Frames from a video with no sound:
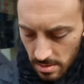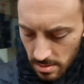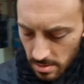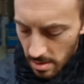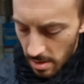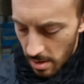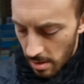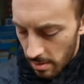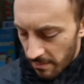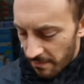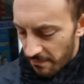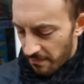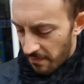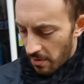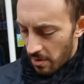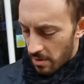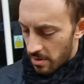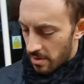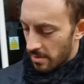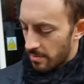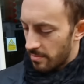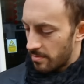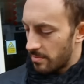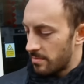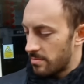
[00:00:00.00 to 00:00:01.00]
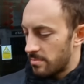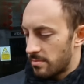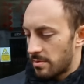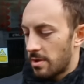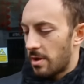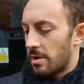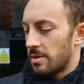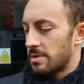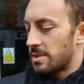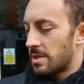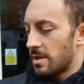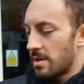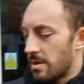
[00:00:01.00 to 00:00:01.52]
No, fuck.
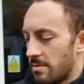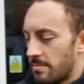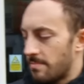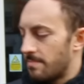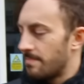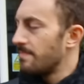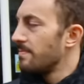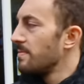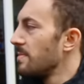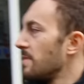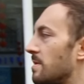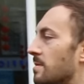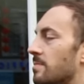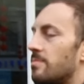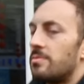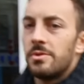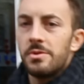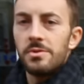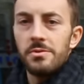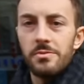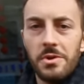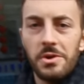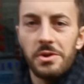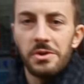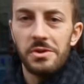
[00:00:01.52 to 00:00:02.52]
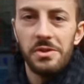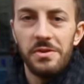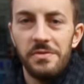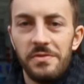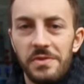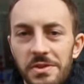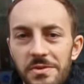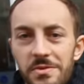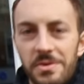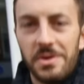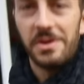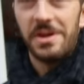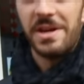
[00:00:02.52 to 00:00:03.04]
That's the wrong flow
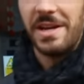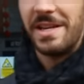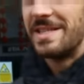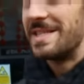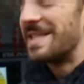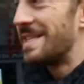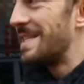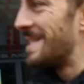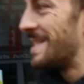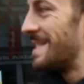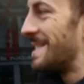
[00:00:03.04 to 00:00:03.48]
on the wrong band.